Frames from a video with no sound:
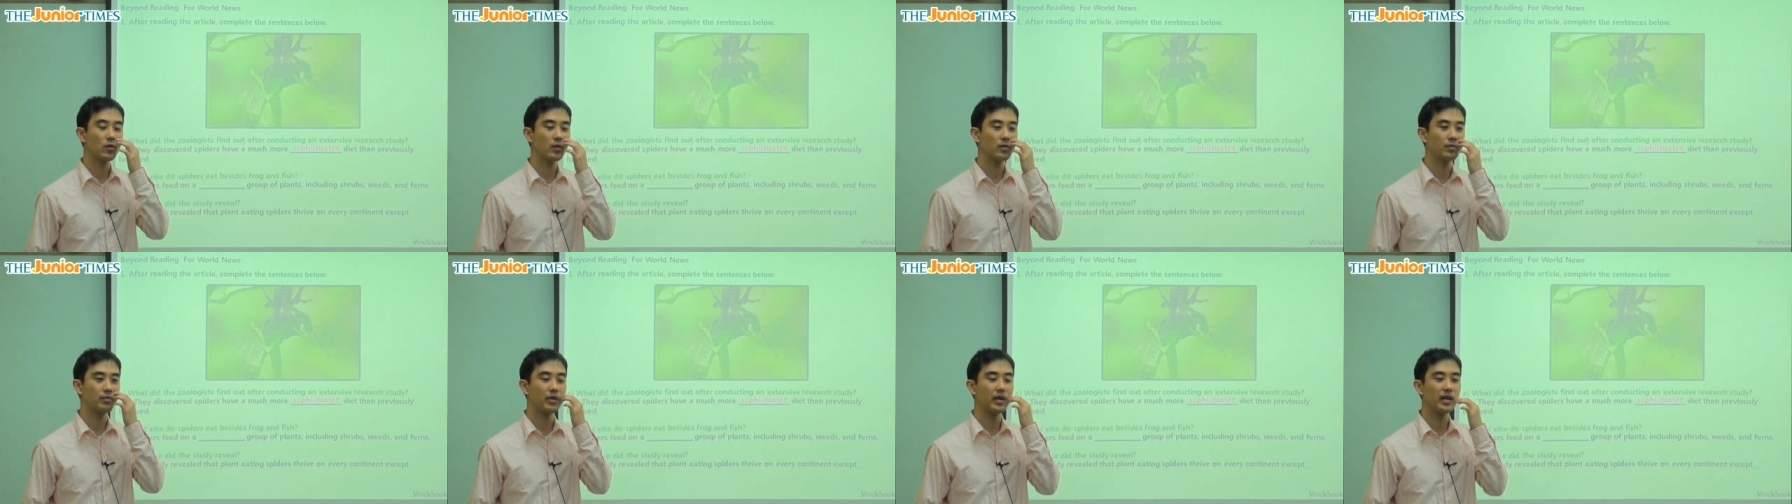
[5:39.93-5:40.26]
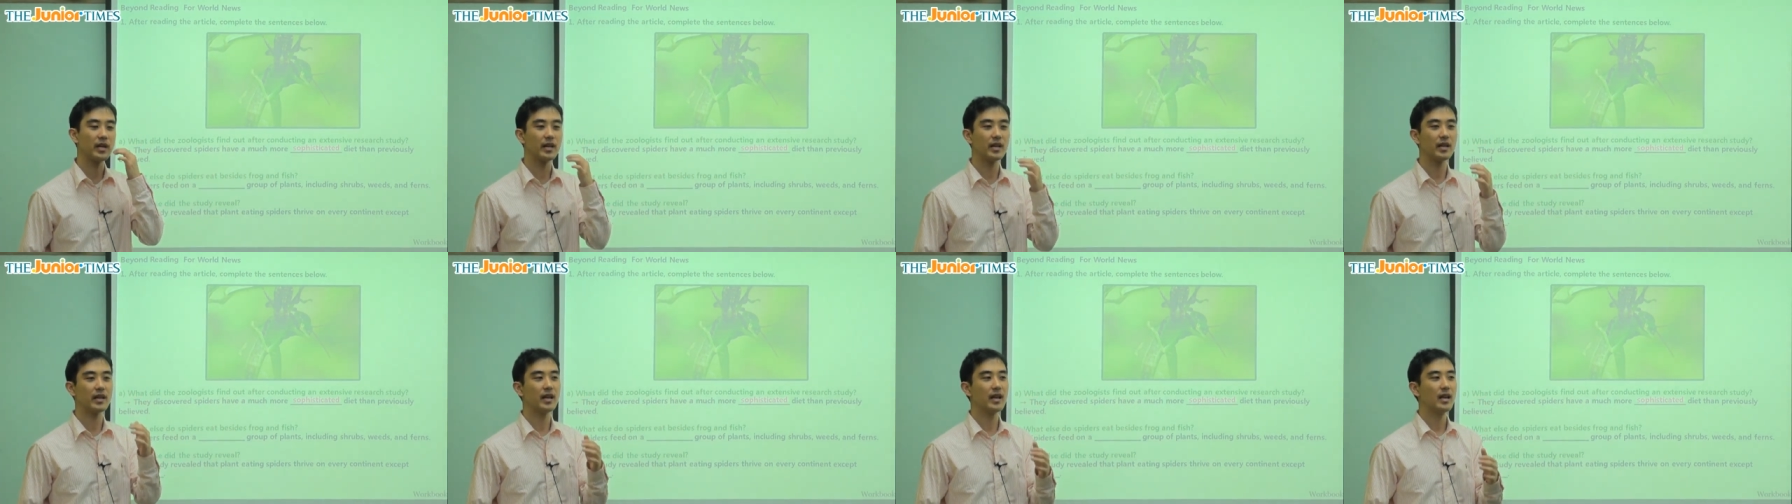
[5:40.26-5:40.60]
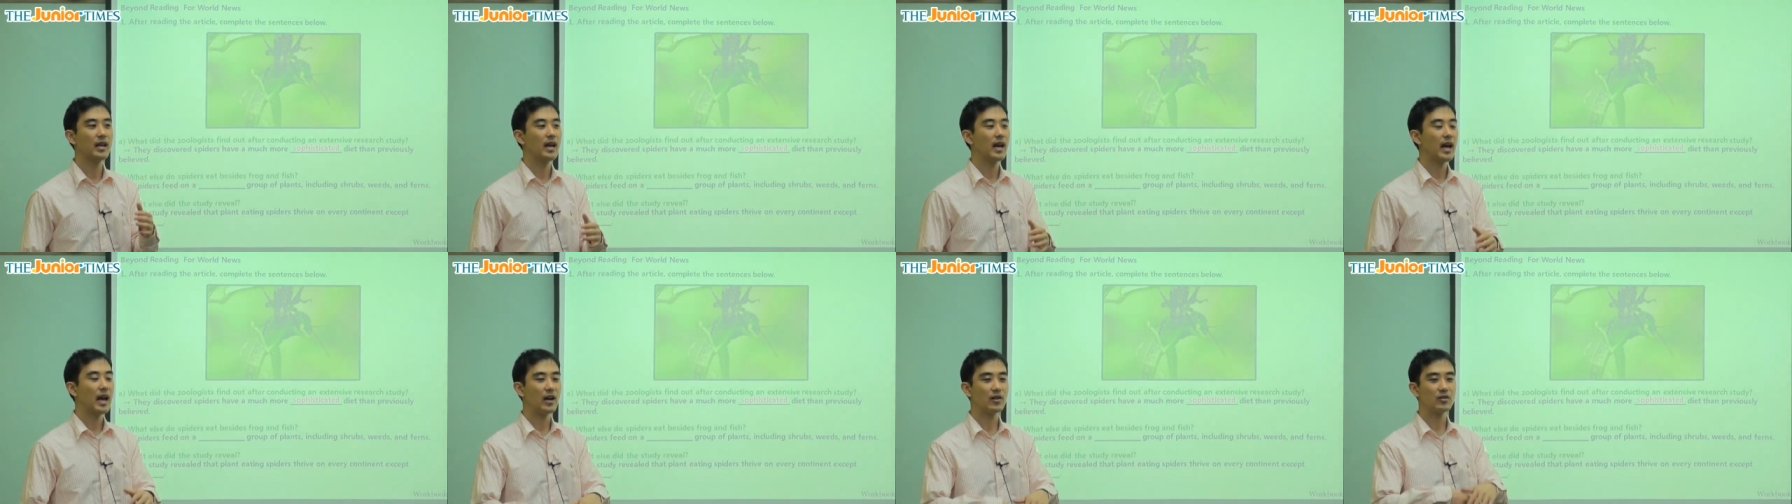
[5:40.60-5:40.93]
would be
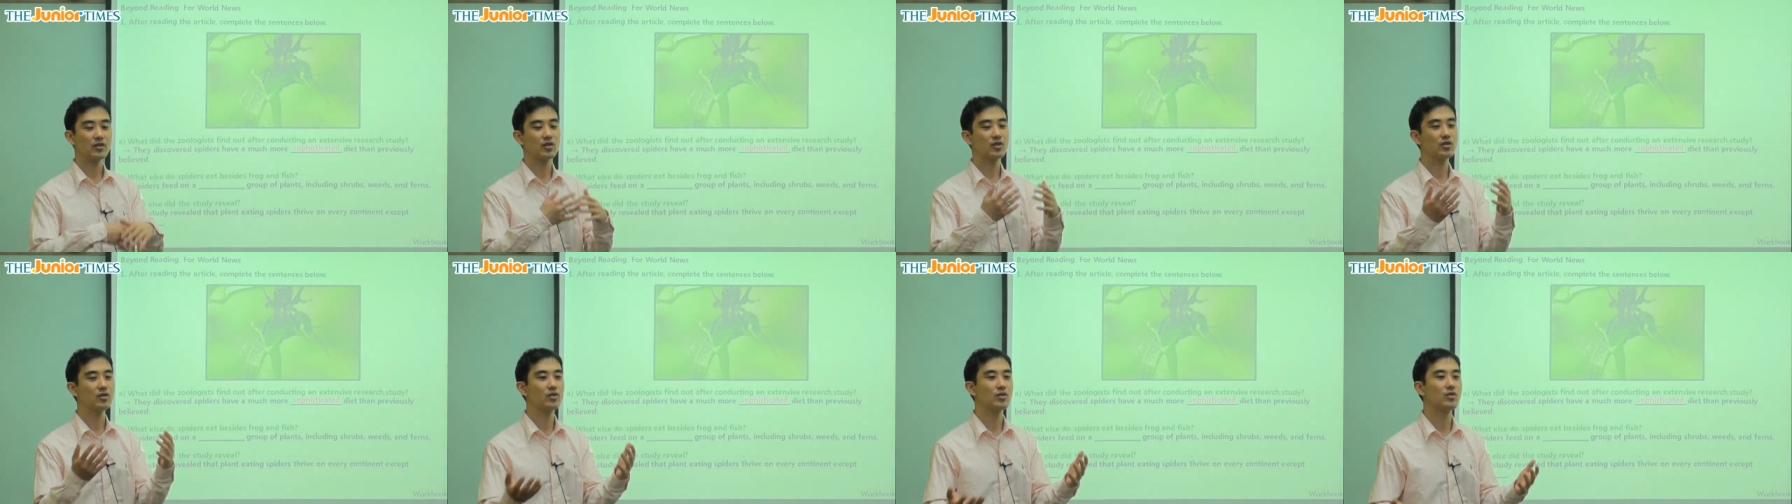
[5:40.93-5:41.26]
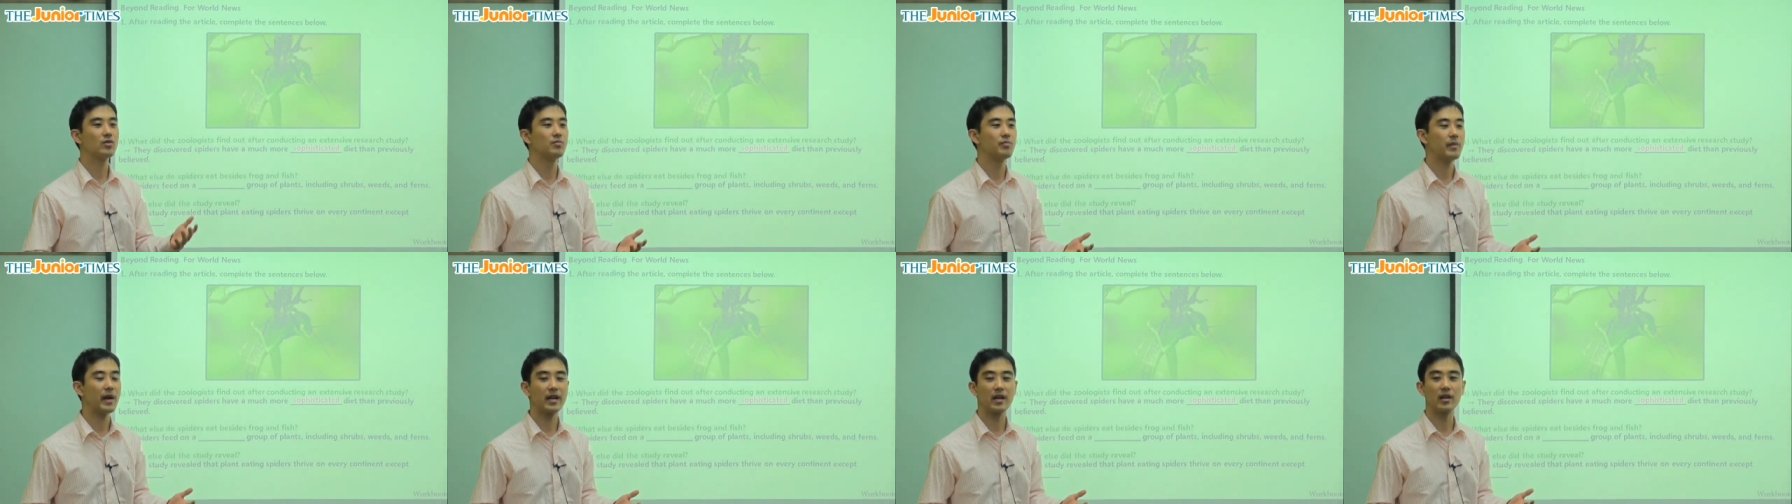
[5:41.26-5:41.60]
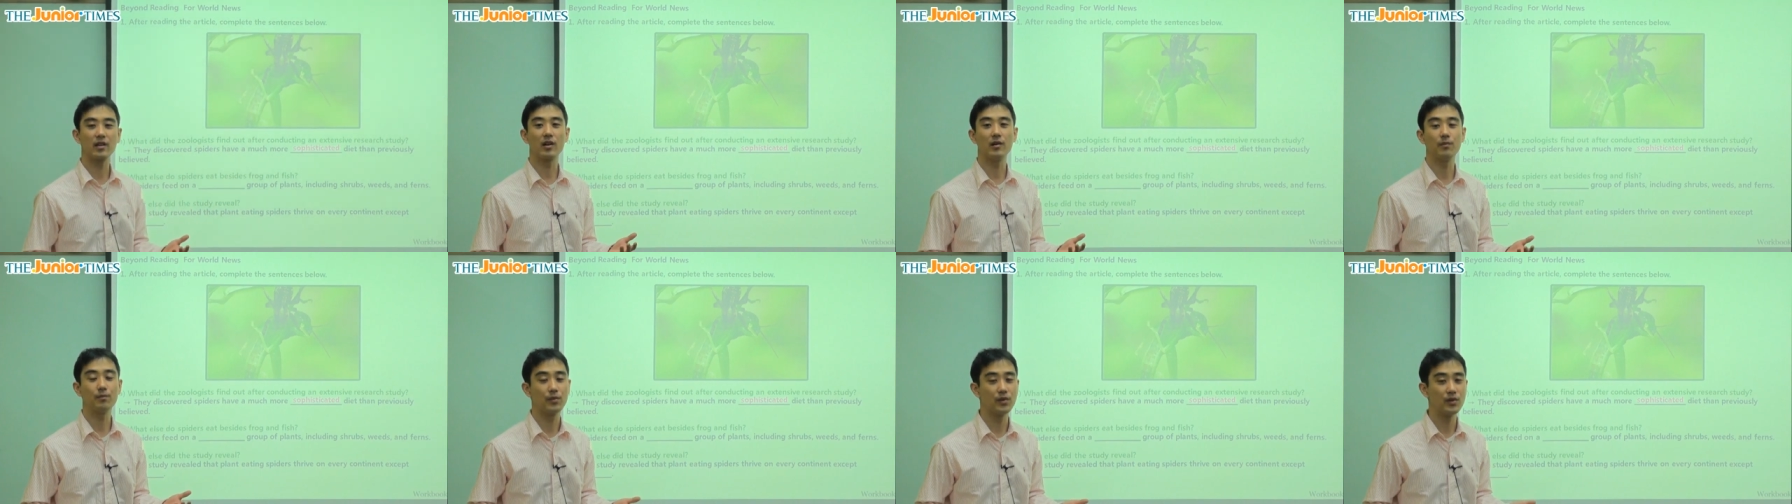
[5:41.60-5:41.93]
how to make a
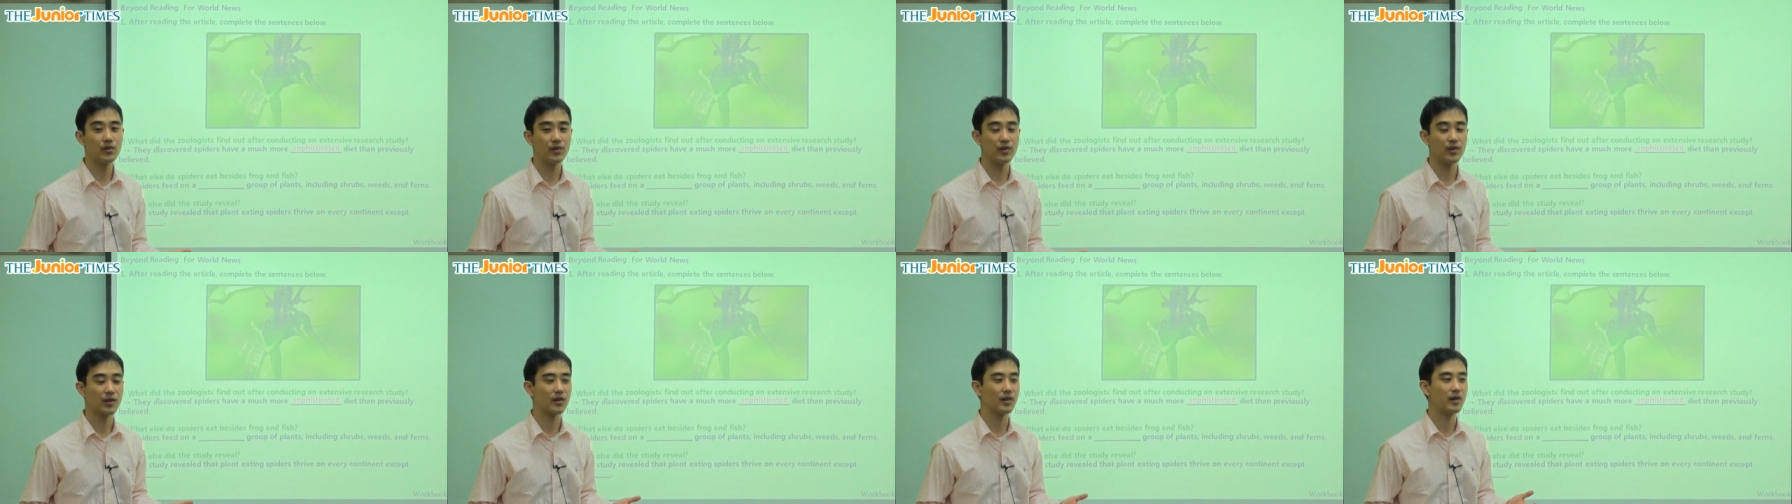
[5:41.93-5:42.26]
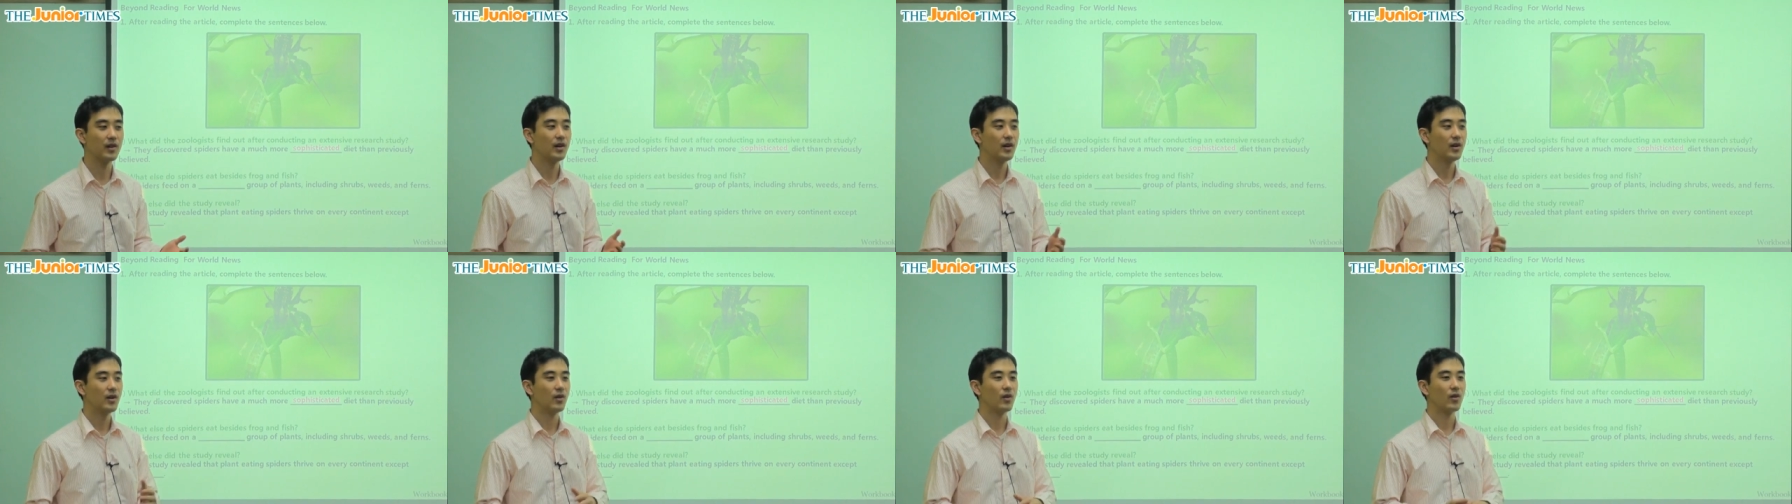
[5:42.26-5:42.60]
computer